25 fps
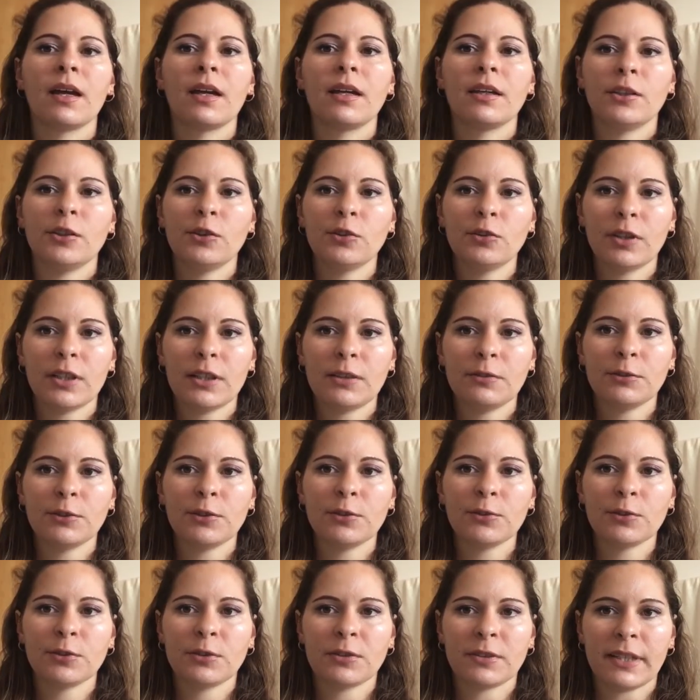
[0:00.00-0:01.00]
You have to
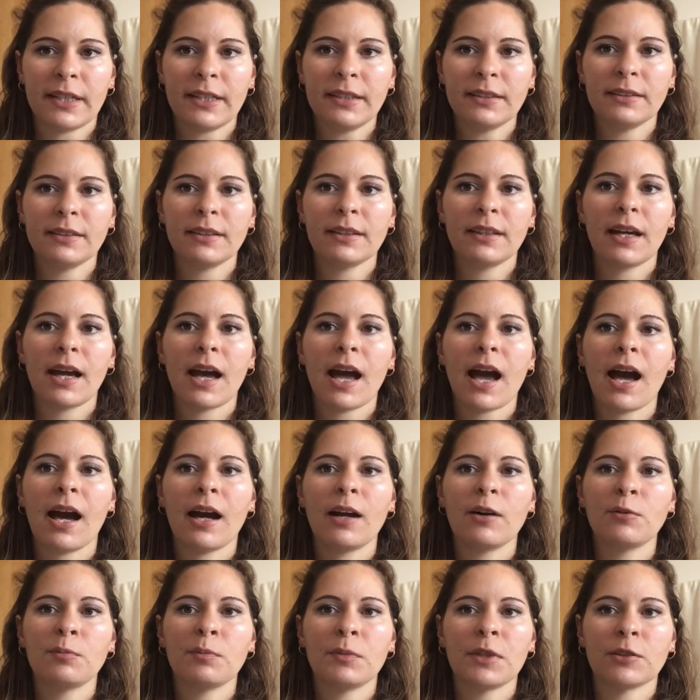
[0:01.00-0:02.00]
set how
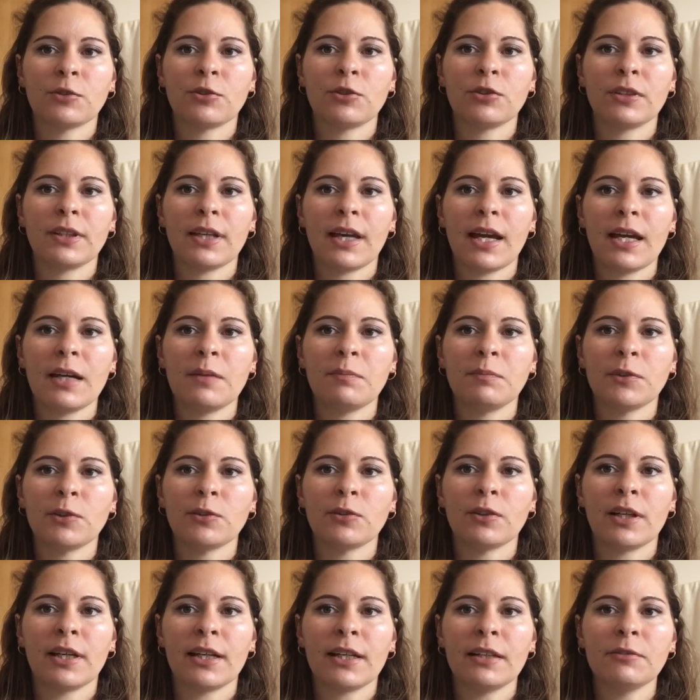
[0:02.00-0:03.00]
much time you
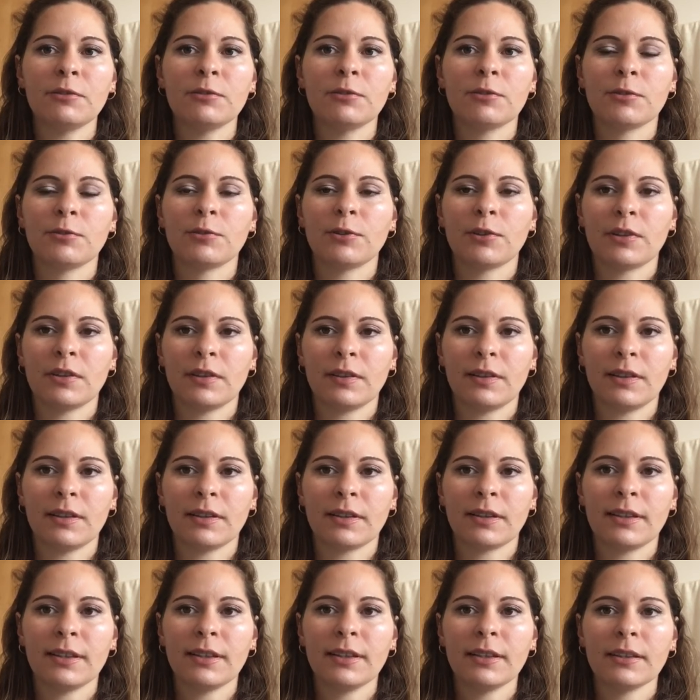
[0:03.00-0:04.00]
have for
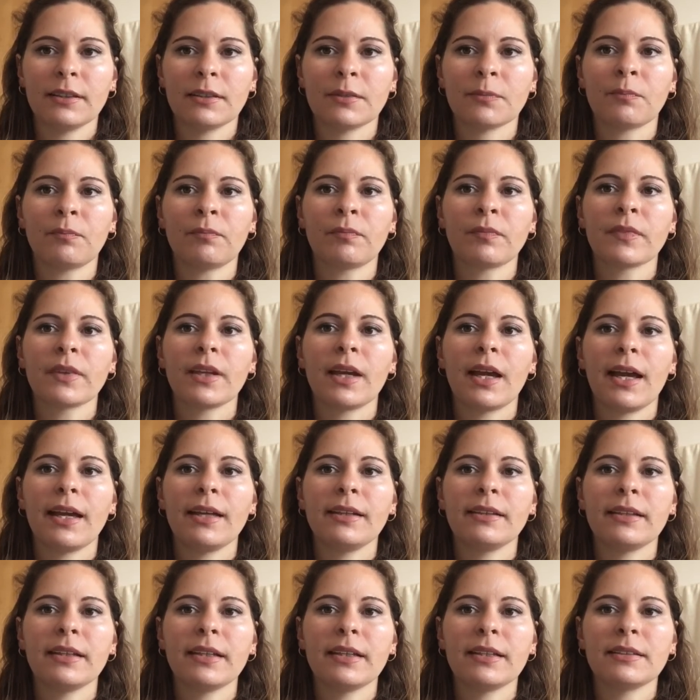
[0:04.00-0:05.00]
learning and
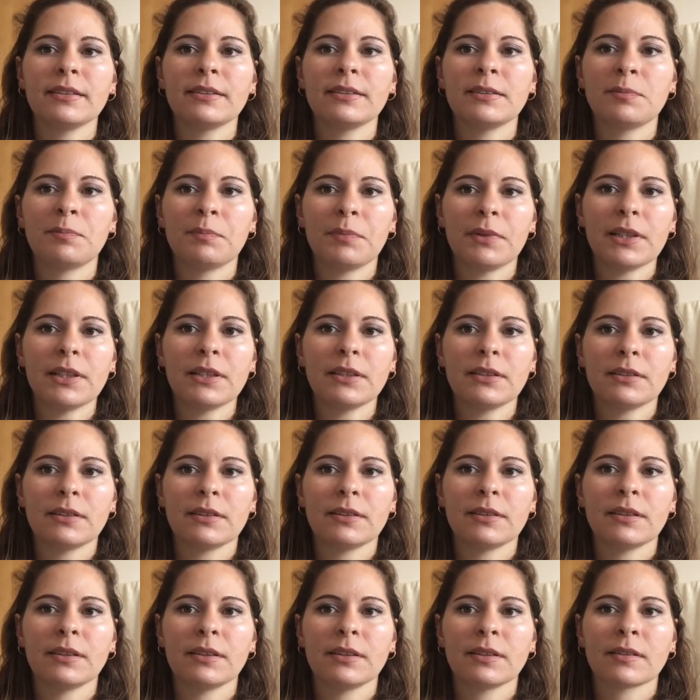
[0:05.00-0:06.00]
then split
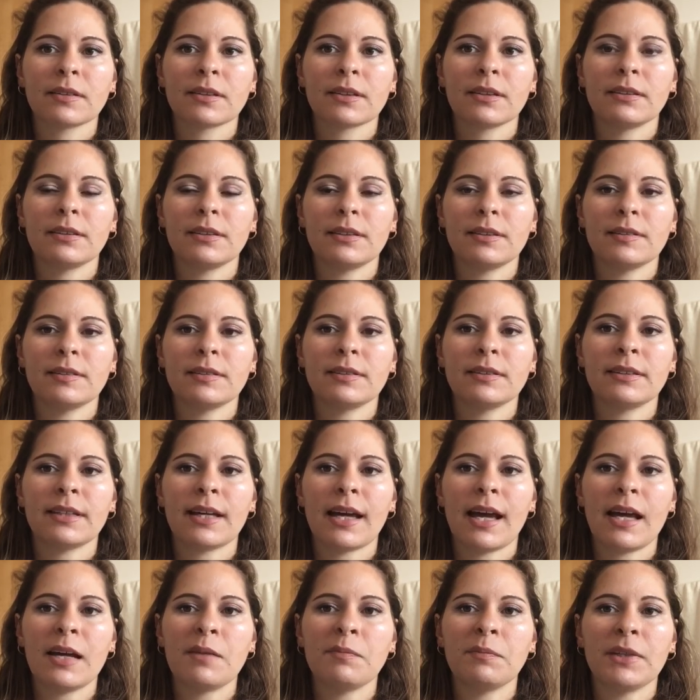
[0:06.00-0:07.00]
this
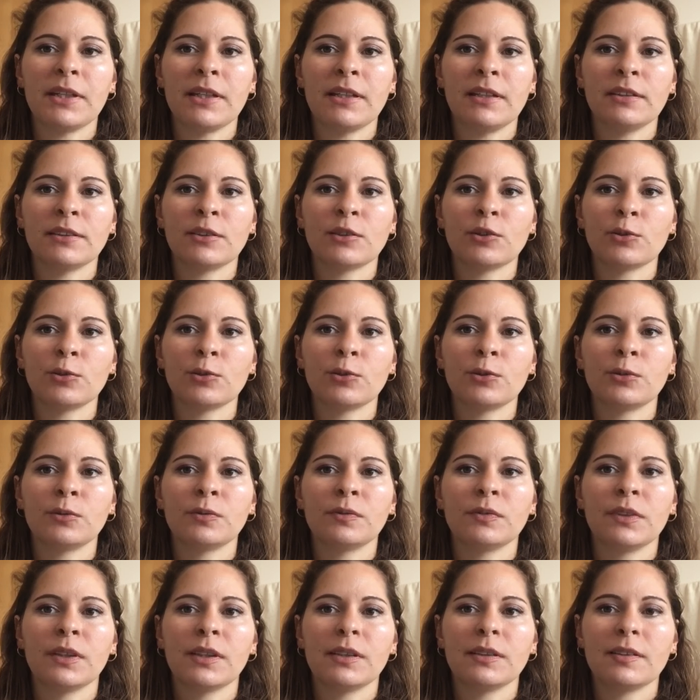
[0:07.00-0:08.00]
time into
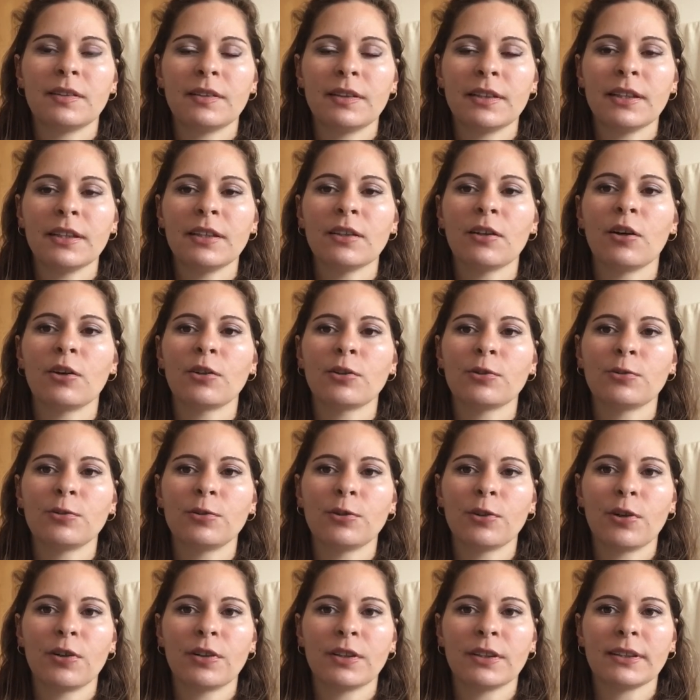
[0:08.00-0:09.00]
3 or
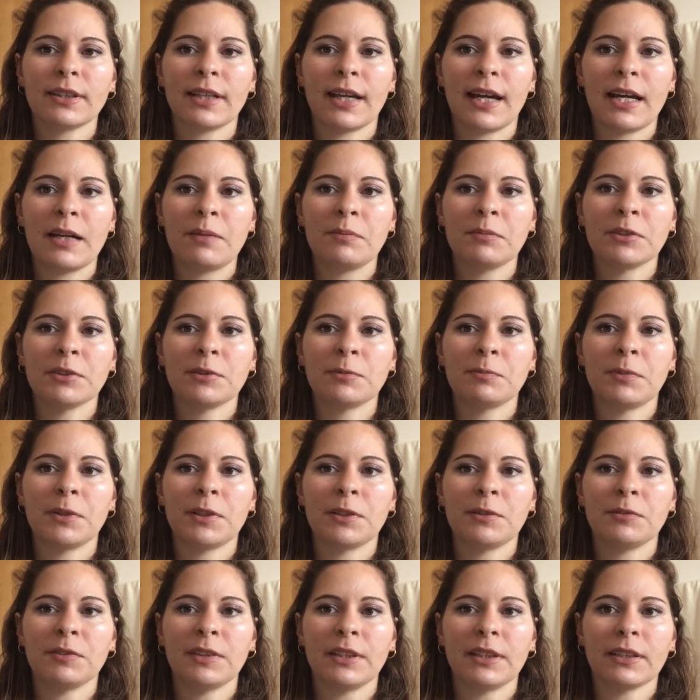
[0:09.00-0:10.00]
4 times per
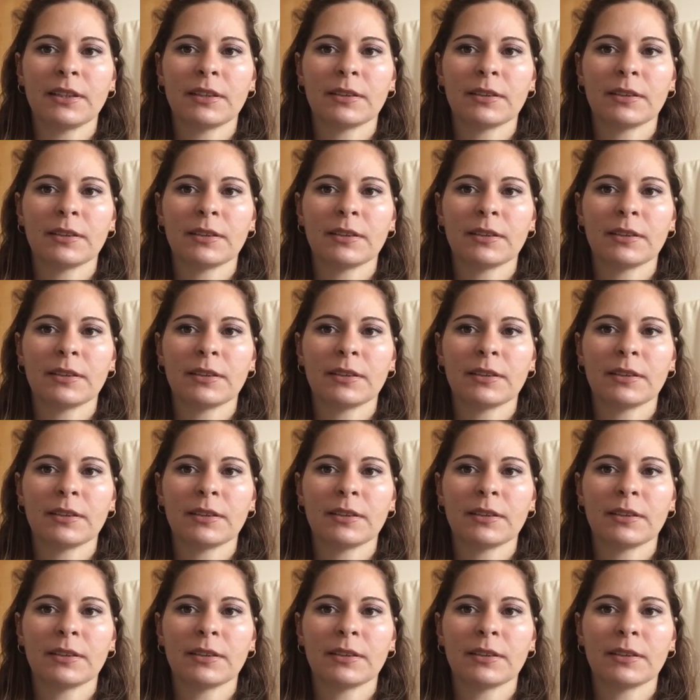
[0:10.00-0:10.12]
week.